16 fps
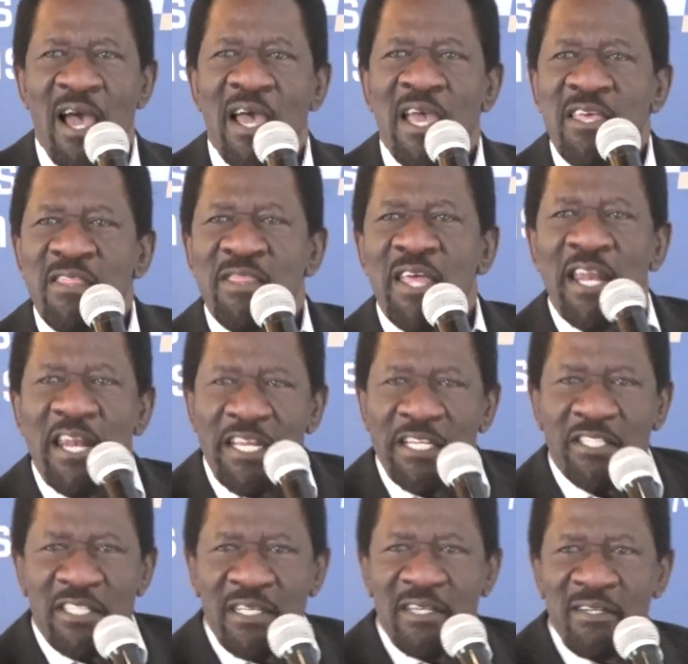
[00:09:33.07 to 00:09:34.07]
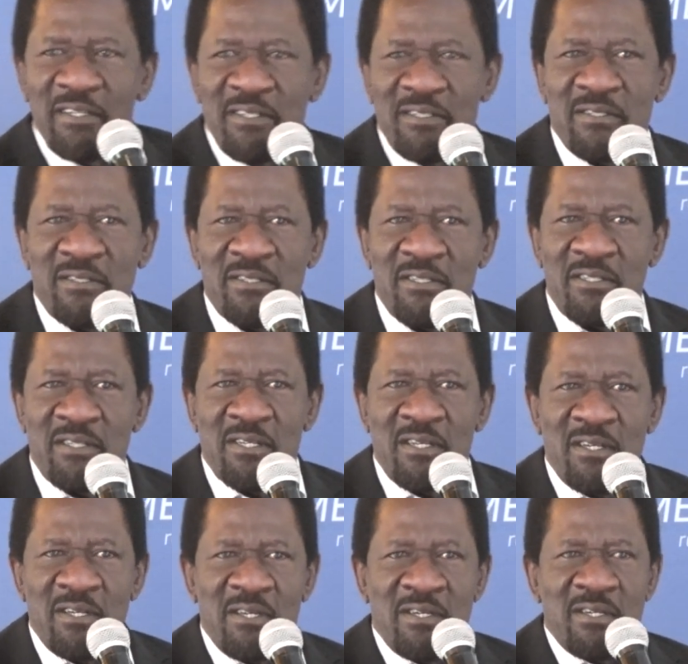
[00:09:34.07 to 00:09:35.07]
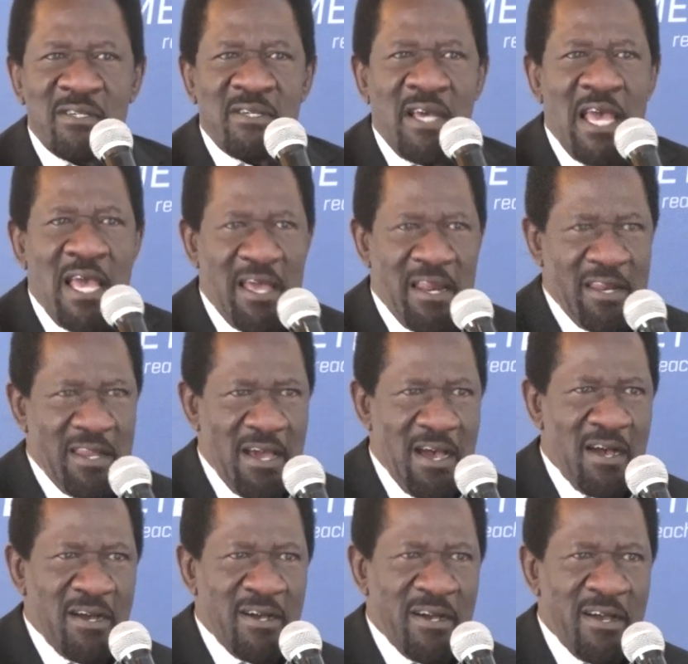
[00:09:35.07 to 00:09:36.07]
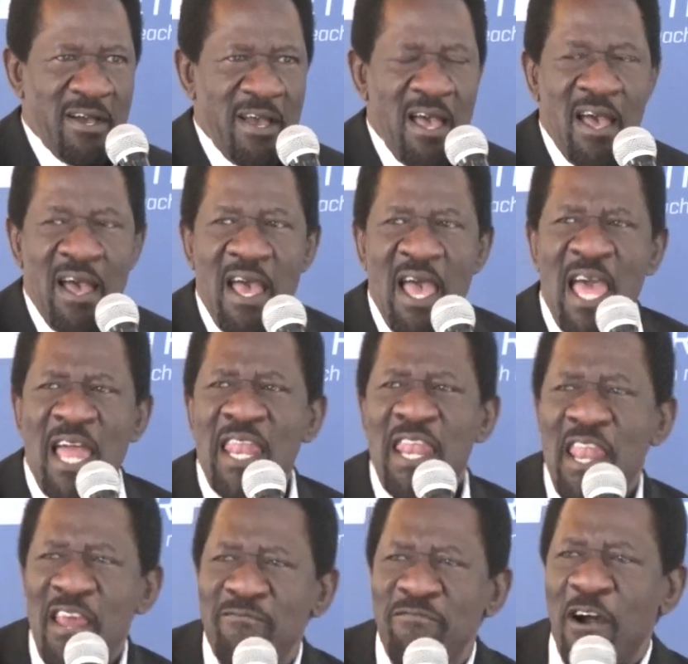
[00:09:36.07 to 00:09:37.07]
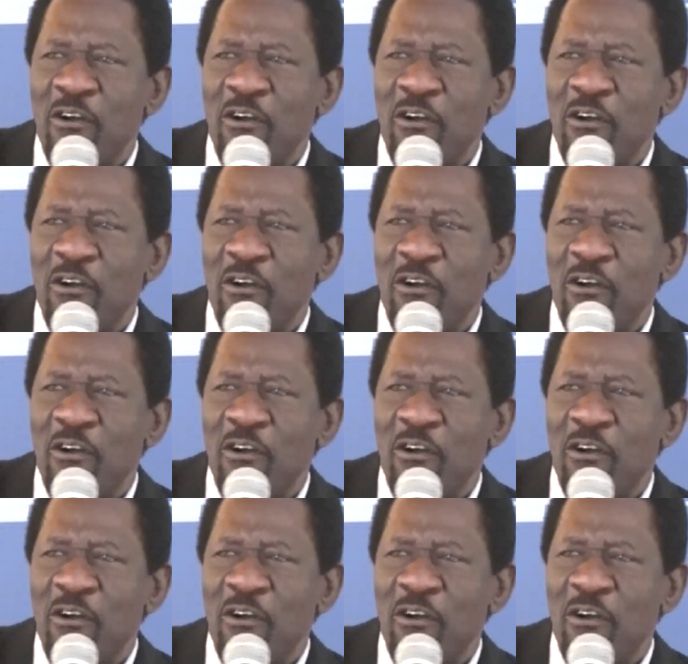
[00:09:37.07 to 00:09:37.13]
in the risk area and never